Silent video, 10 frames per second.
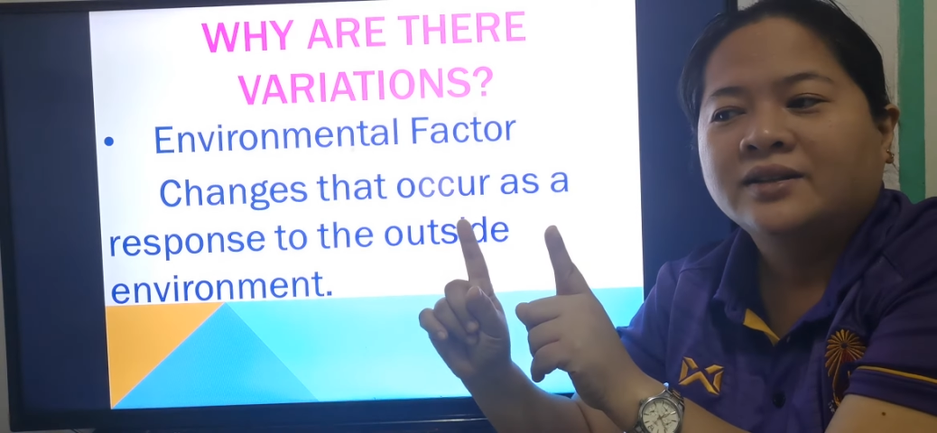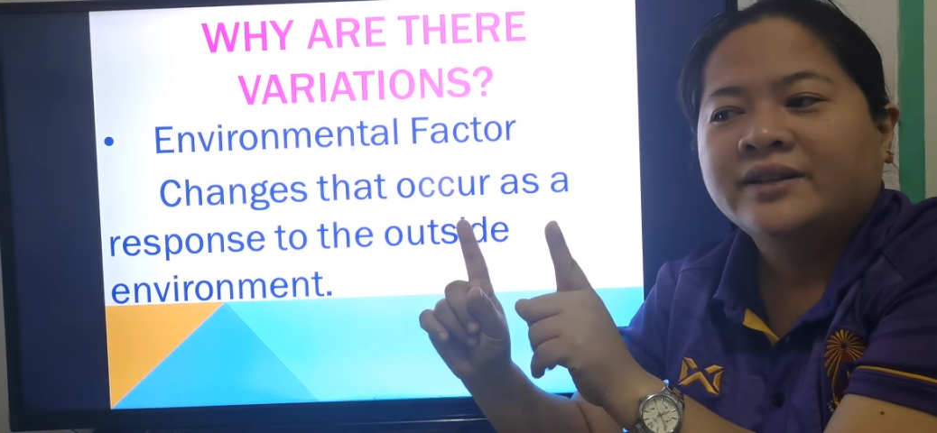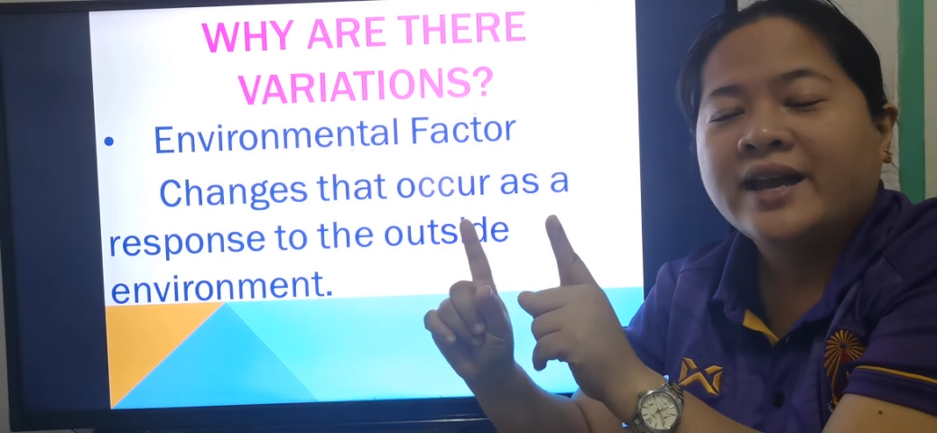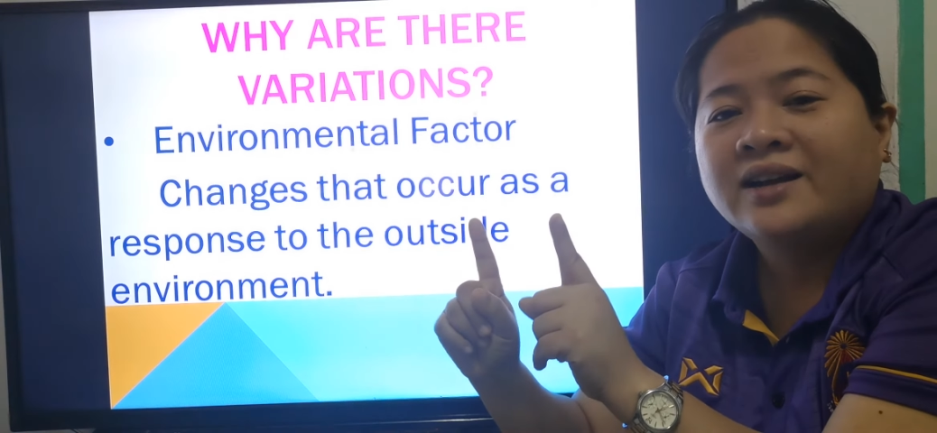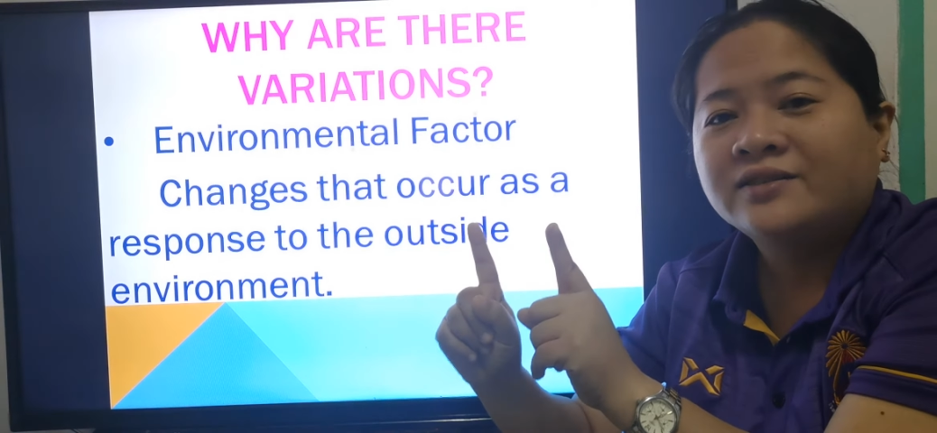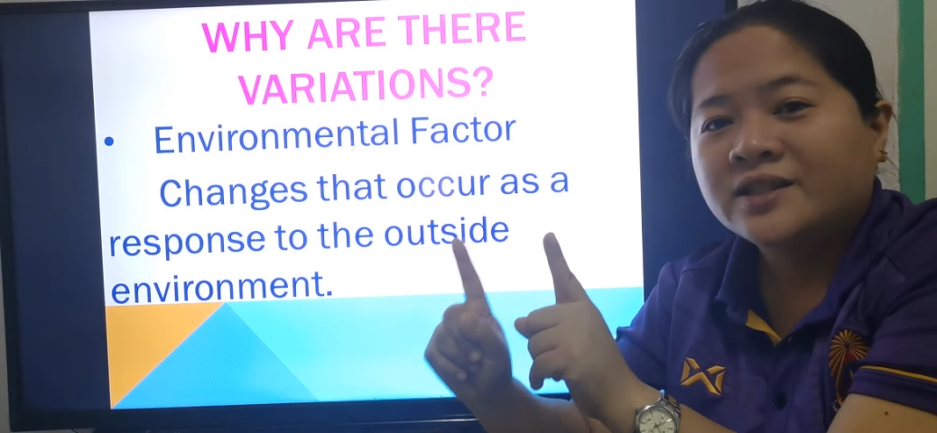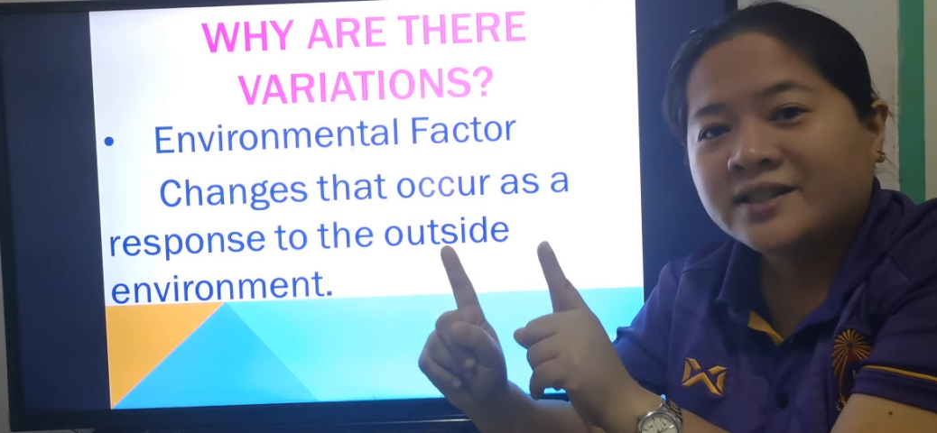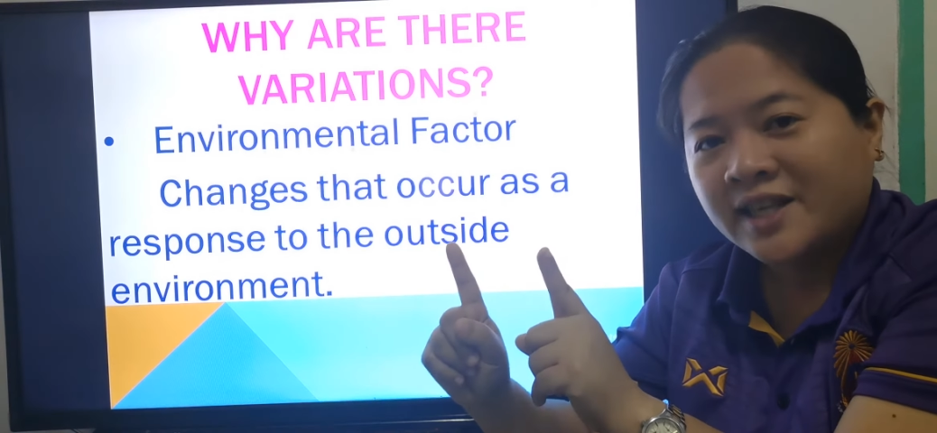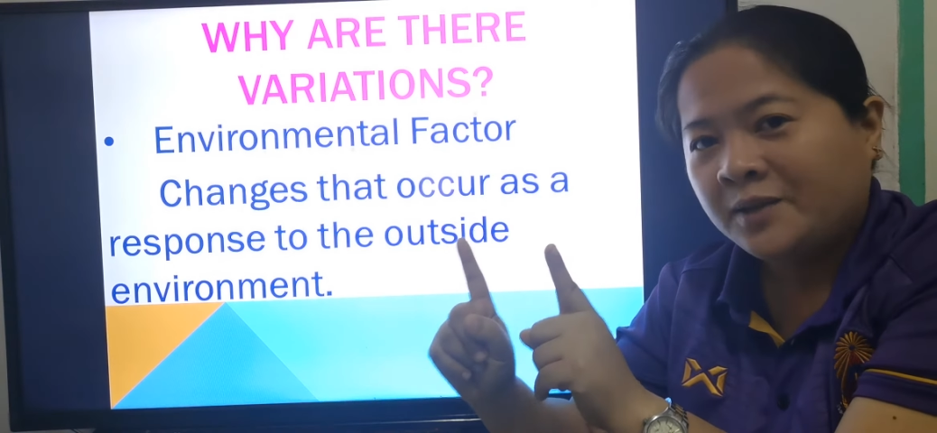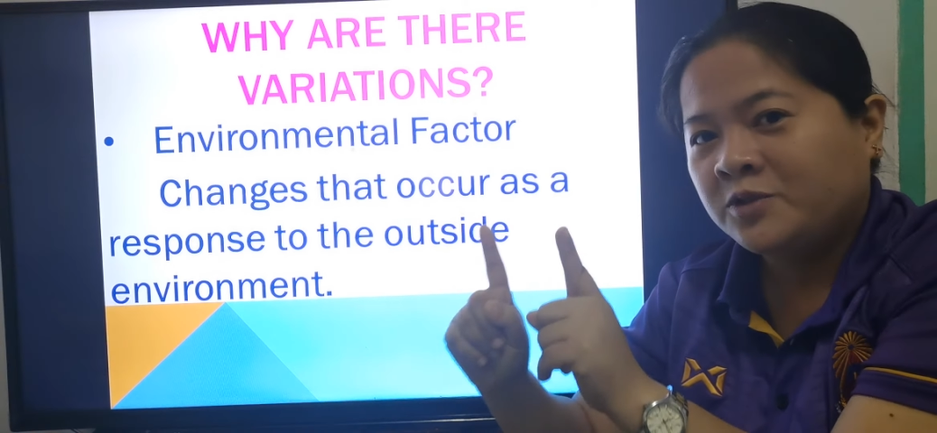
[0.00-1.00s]
they have the
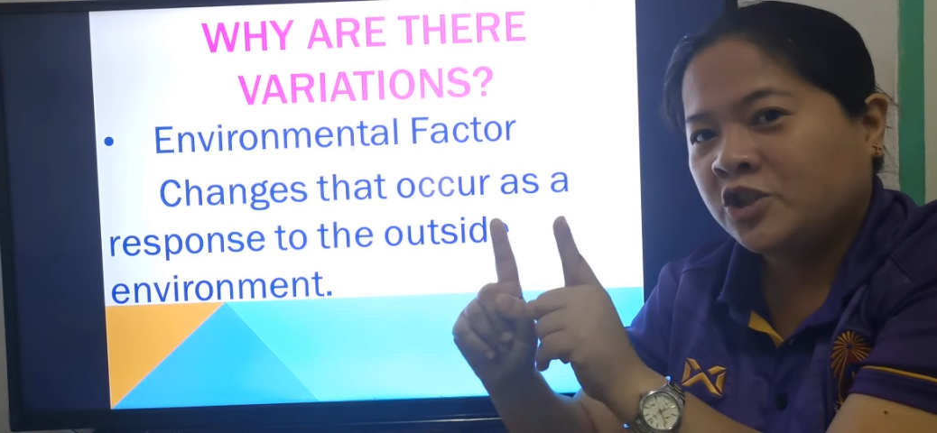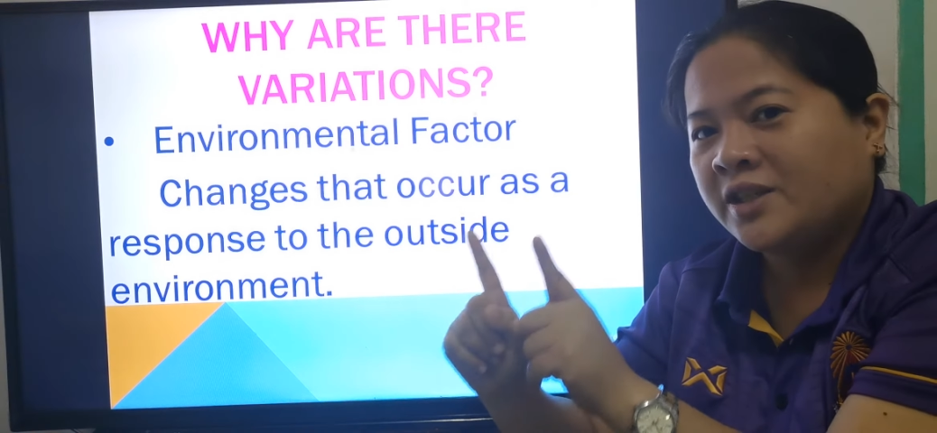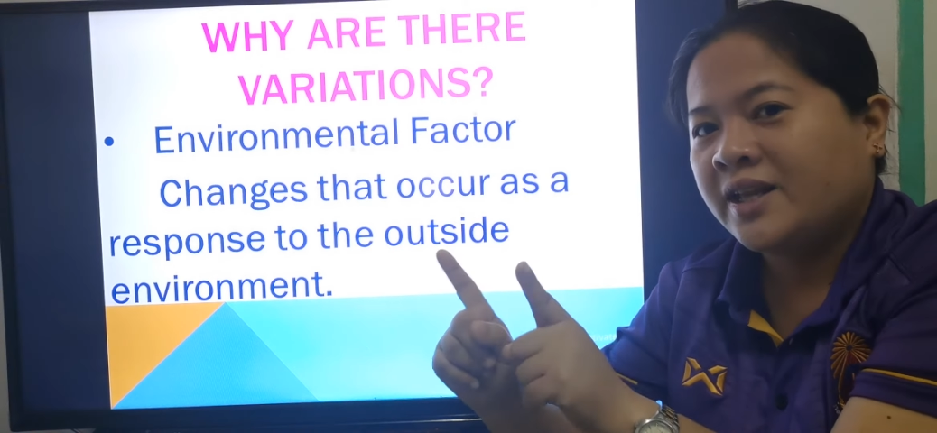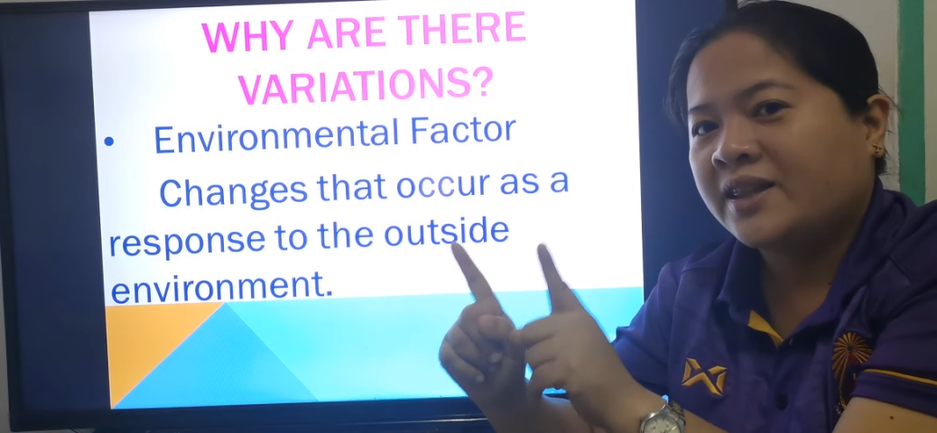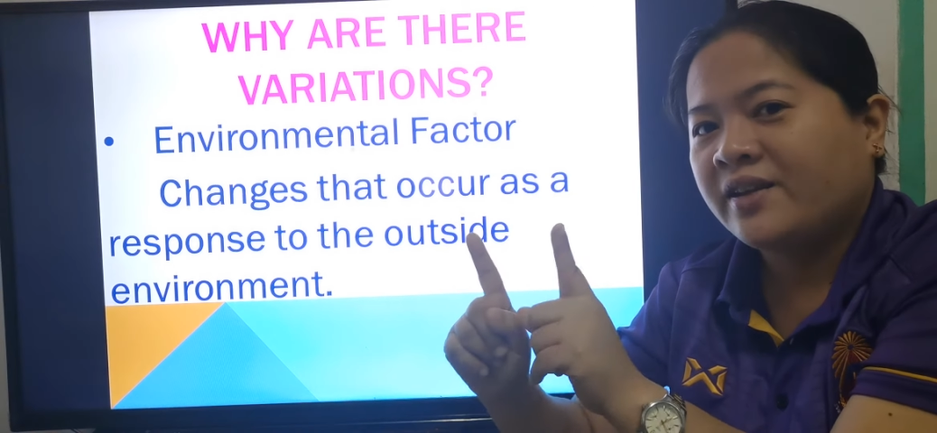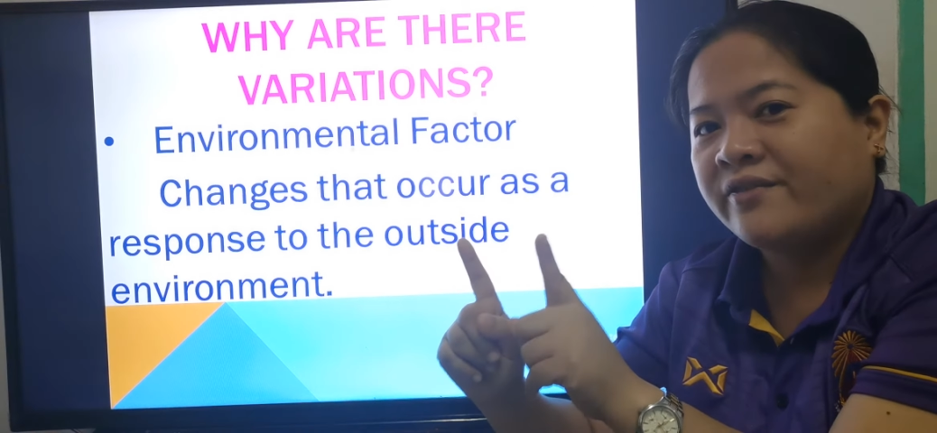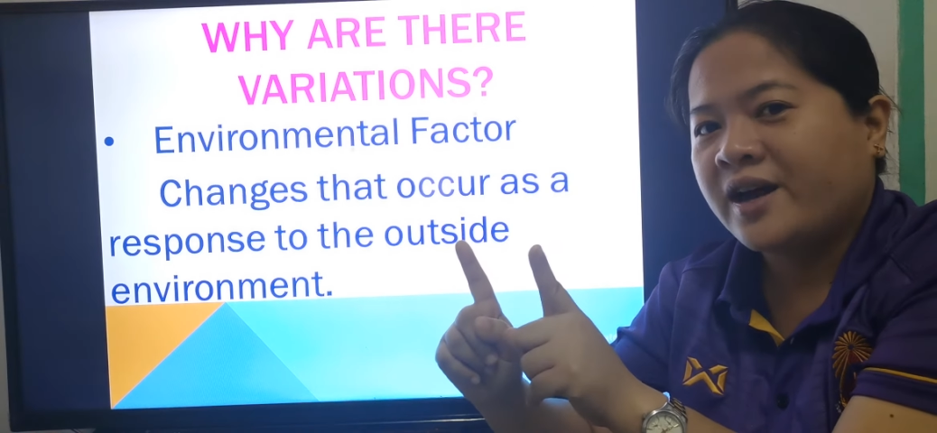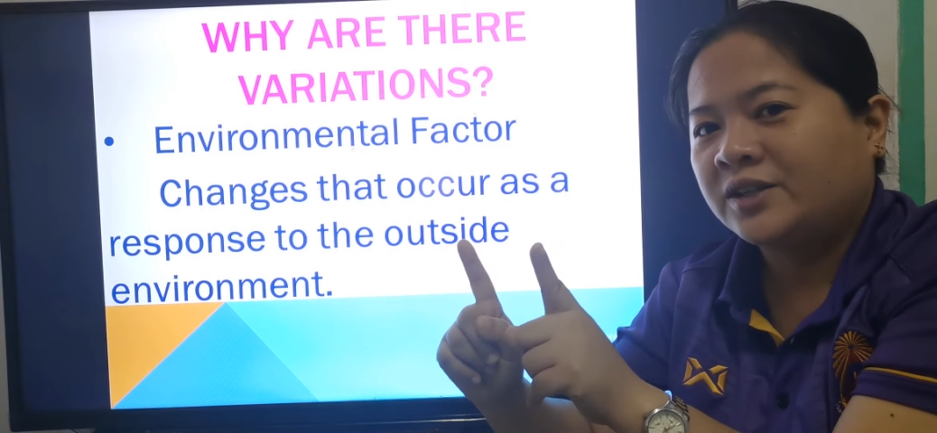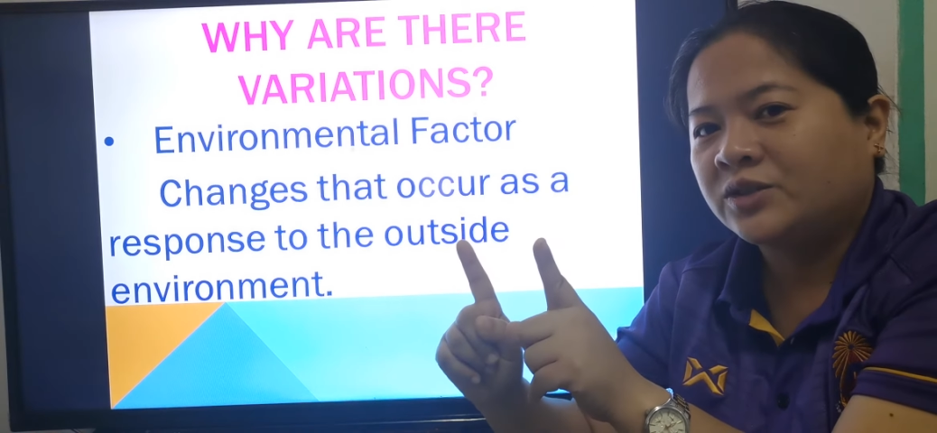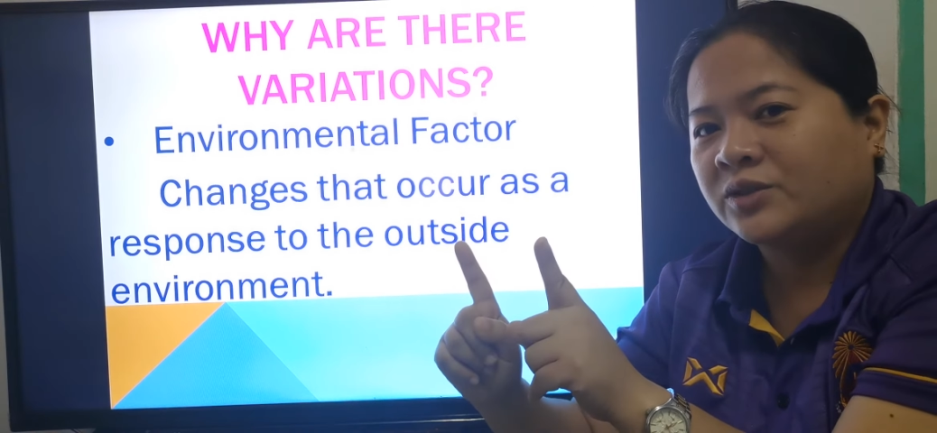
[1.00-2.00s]
same genetic
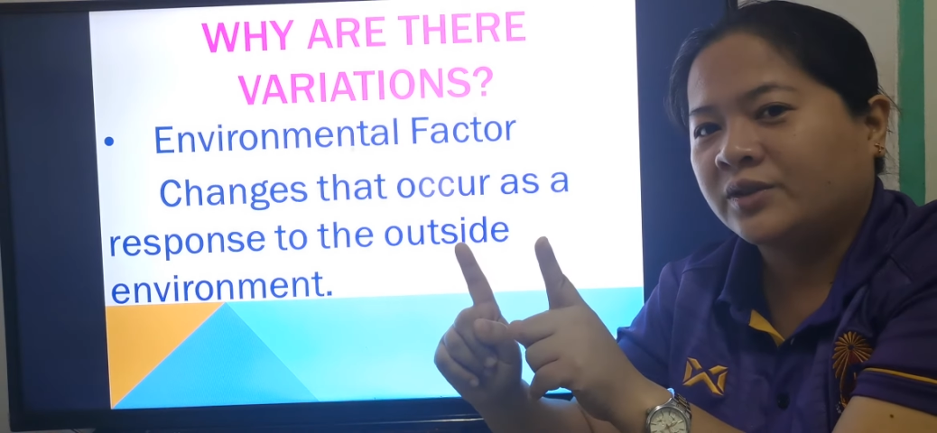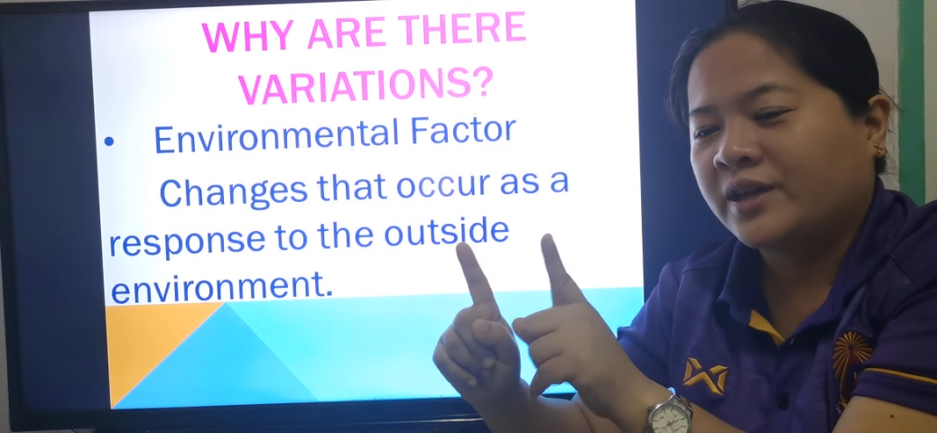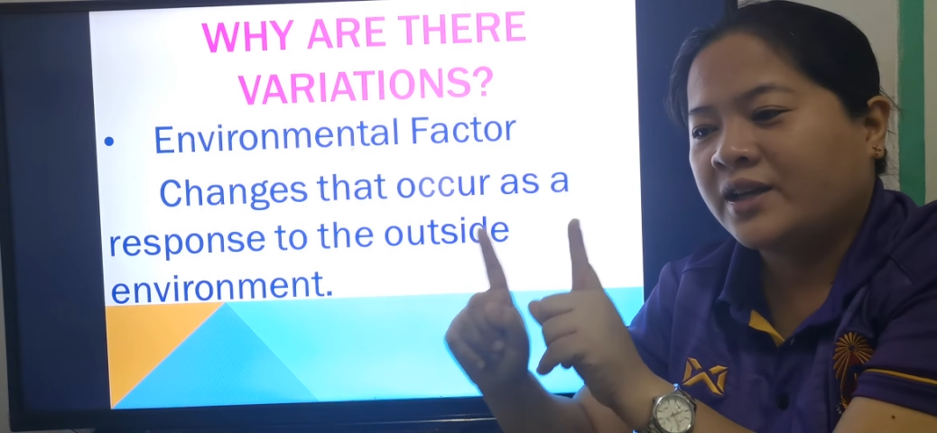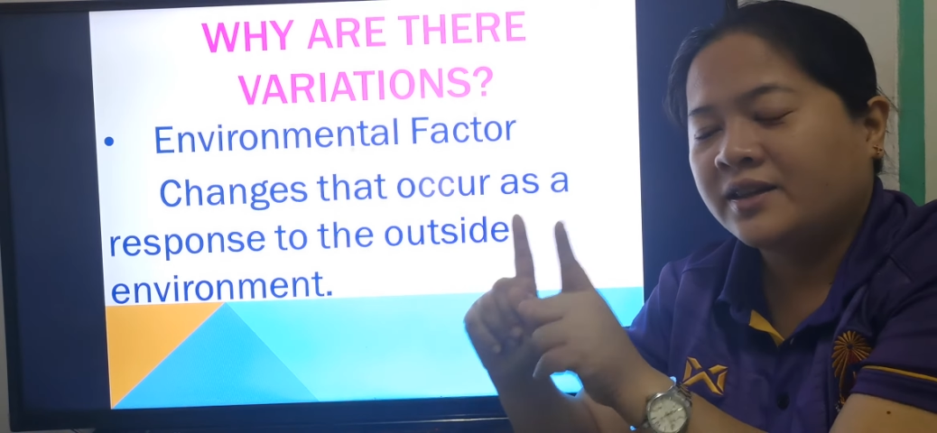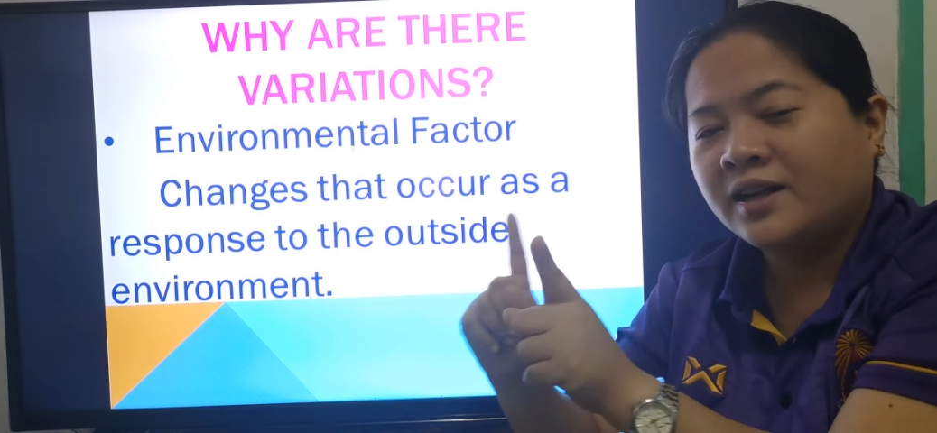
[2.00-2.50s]
factor, okay?